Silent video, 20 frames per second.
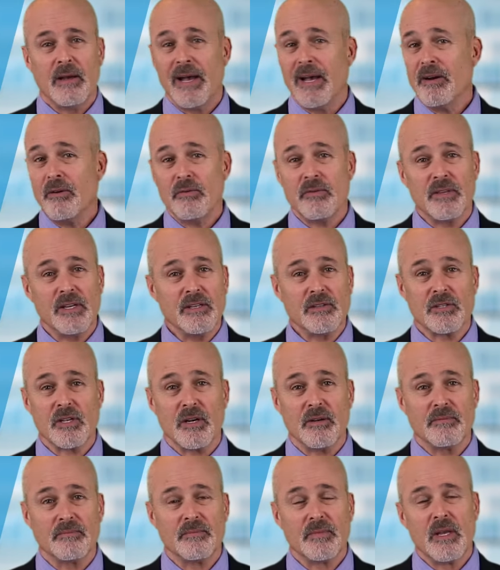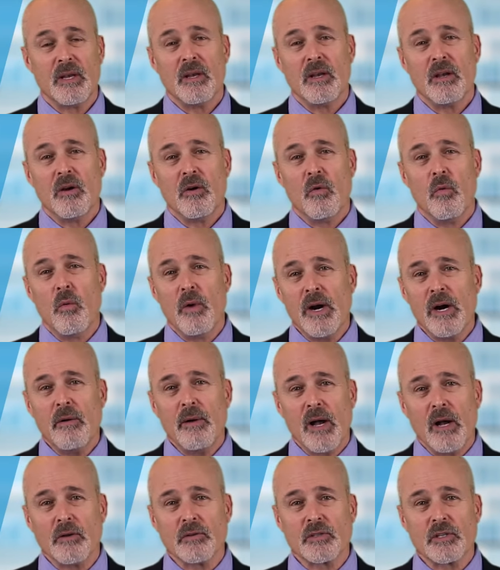I don't think so.
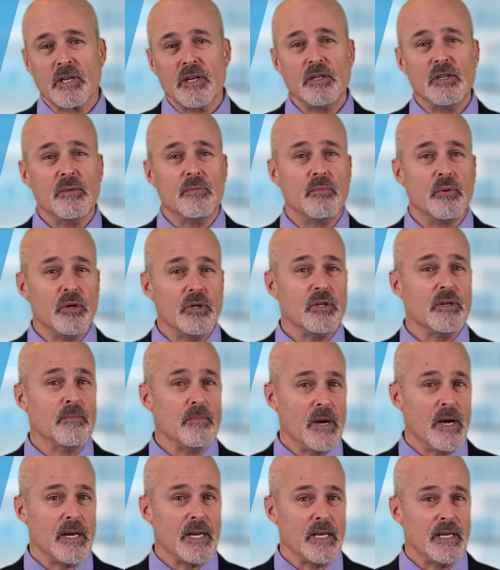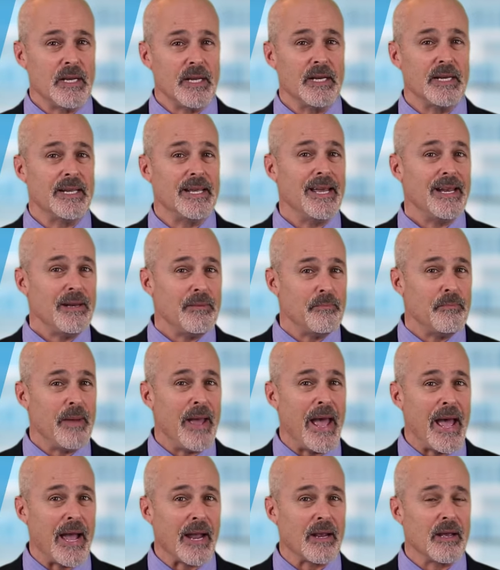Where else can you put your money and get it
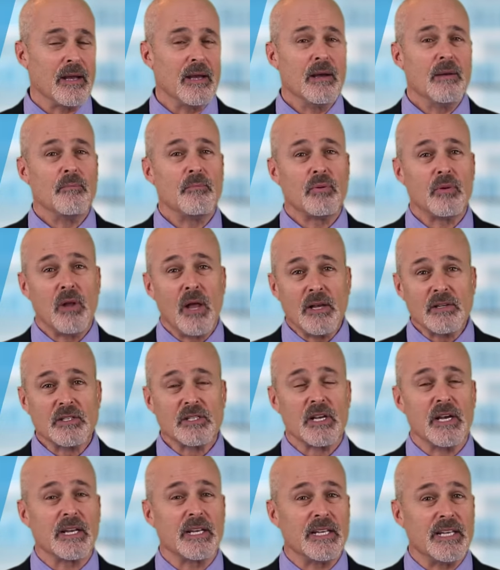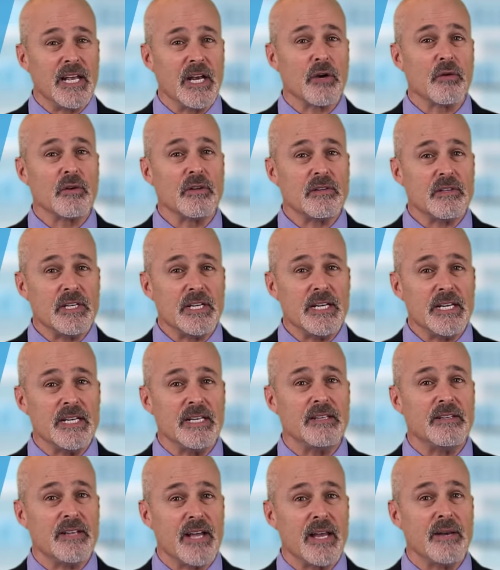back plus a
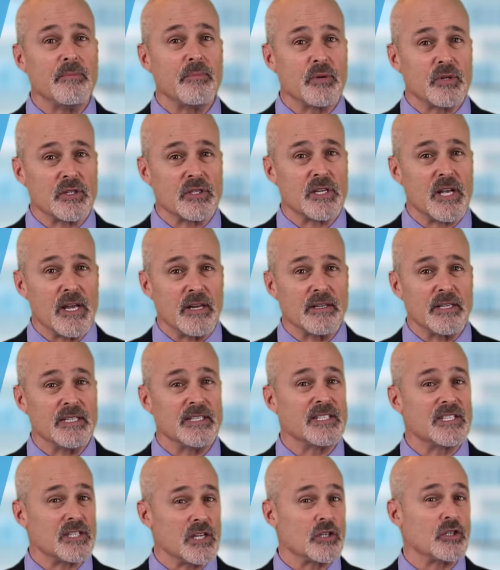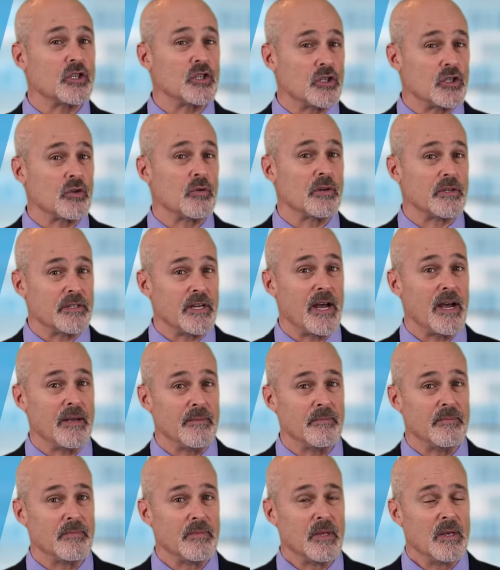guaranteed 10% in such a short
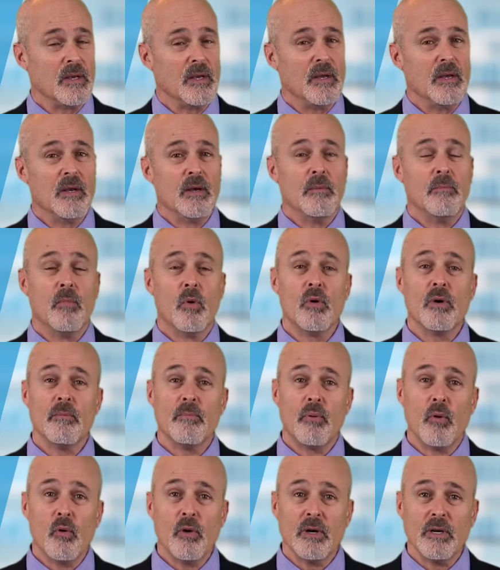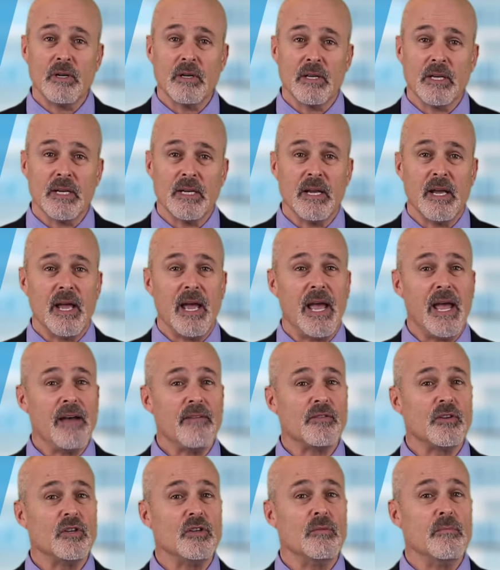time? More importantly,
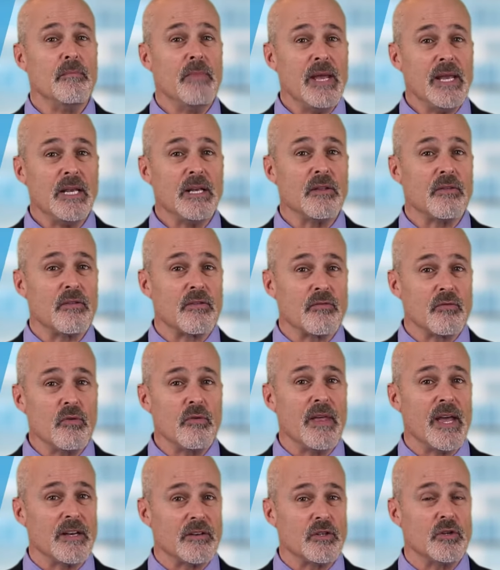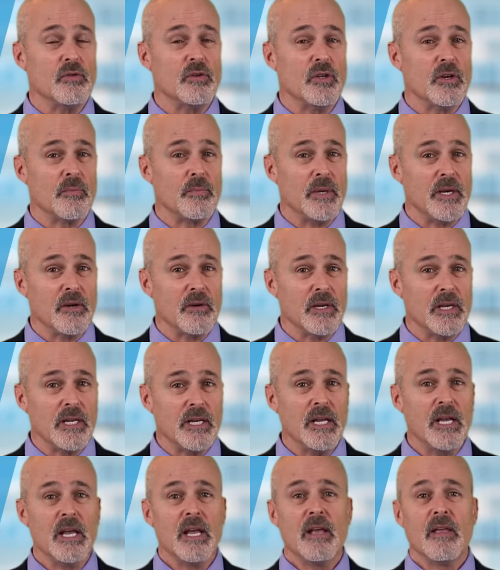after you make it through that 2-year
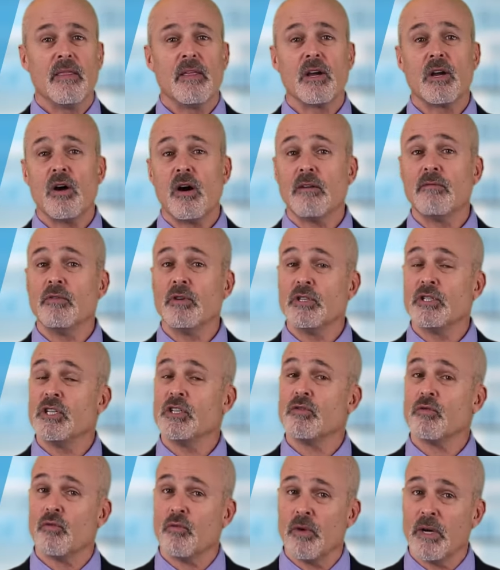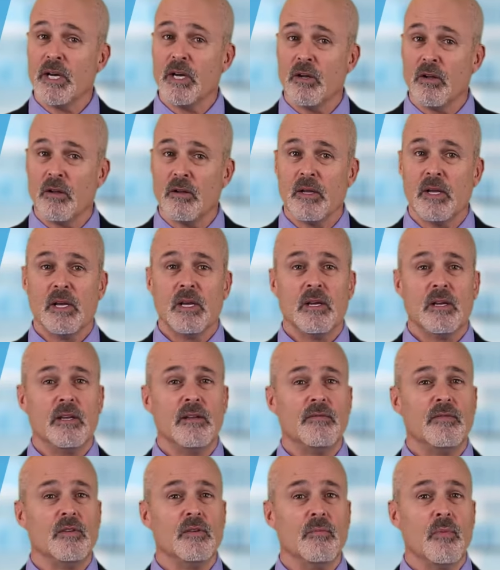period, the coverage is real.
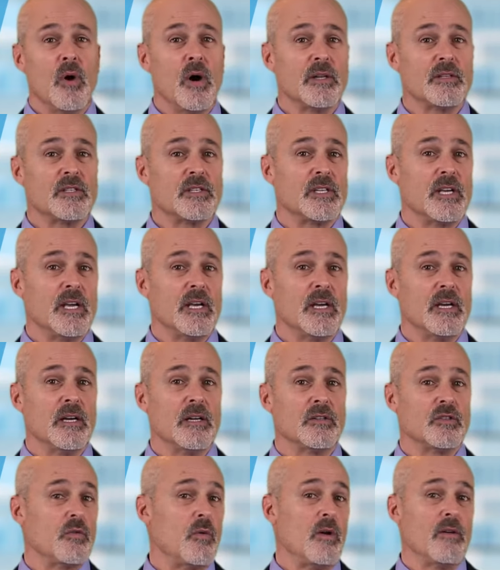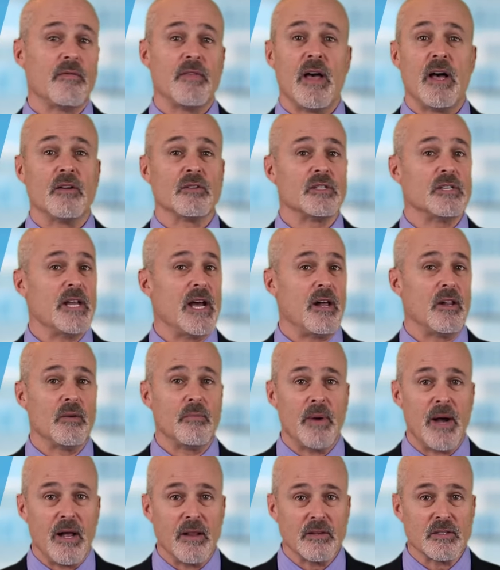If you bought, say, a
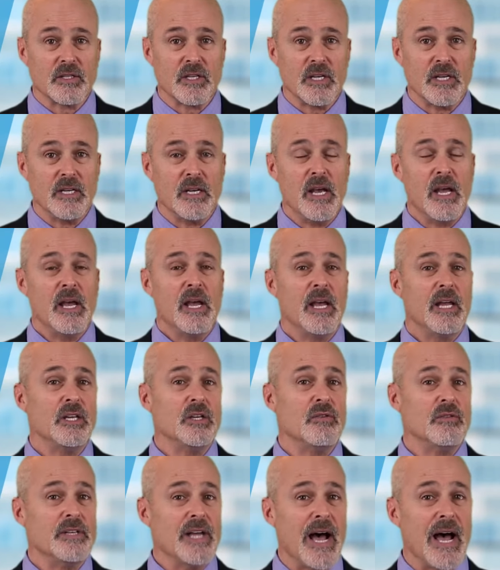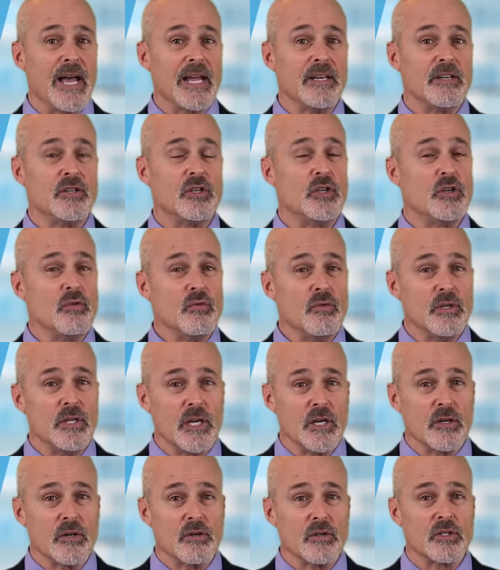$12,000 policy and you died 2
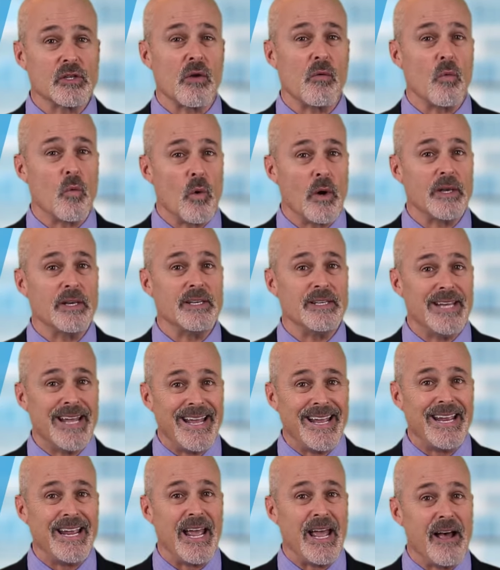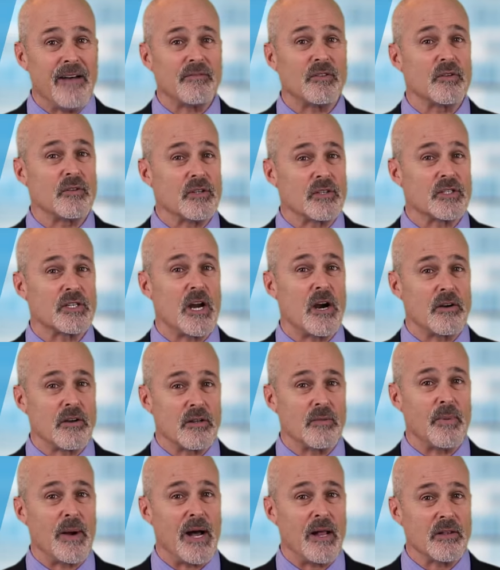years and 1 day after the start
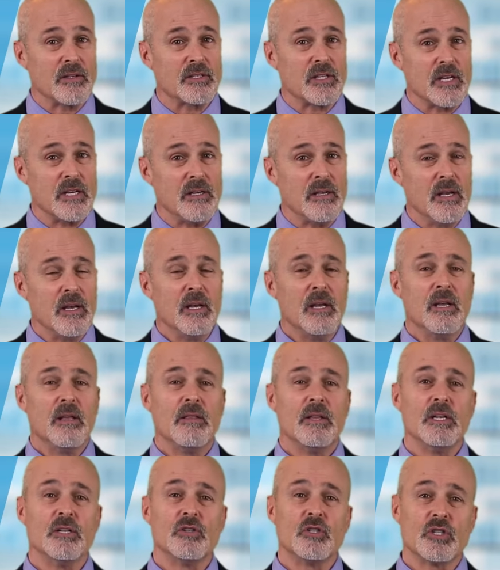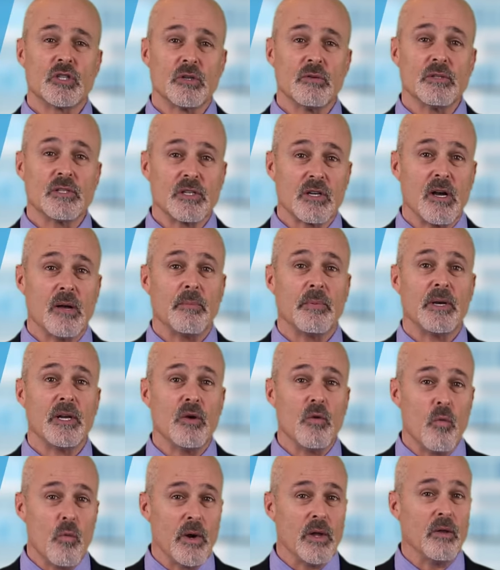of the policy, the insurance
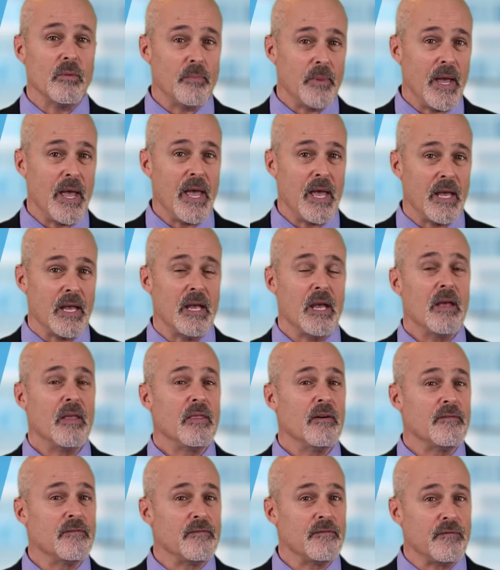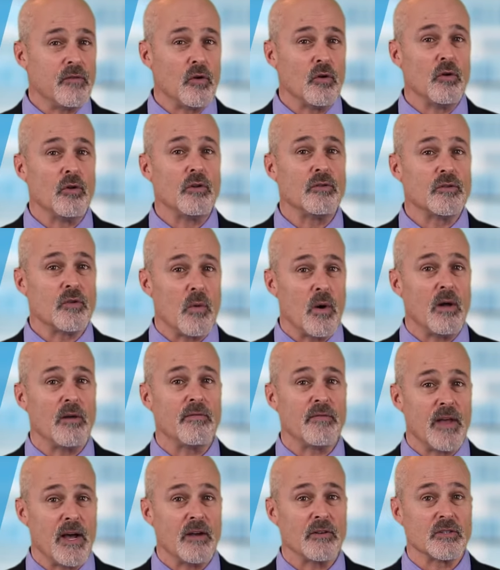company will pay the full
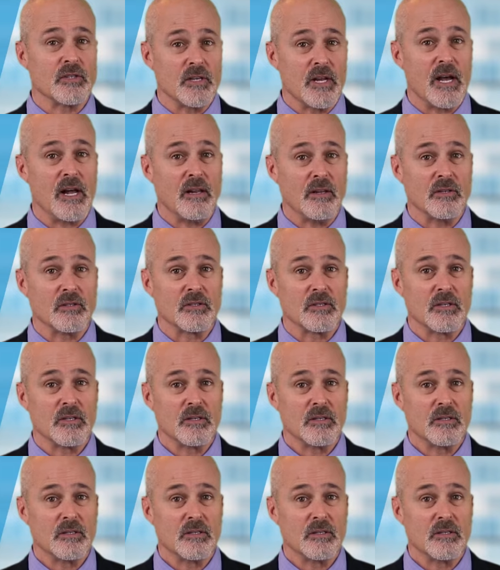$12,000.